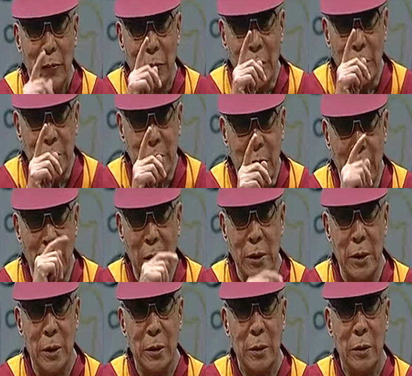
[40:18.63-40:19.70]
The second
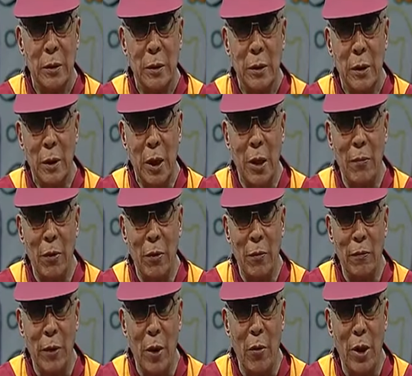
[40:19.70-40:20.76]
level of
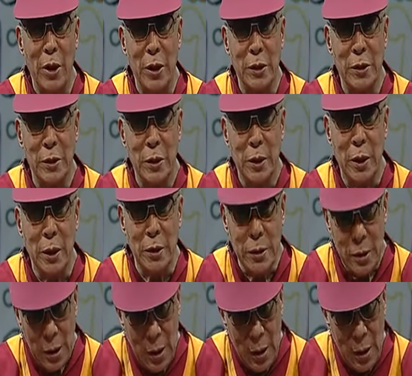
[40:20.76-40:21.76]
awareness is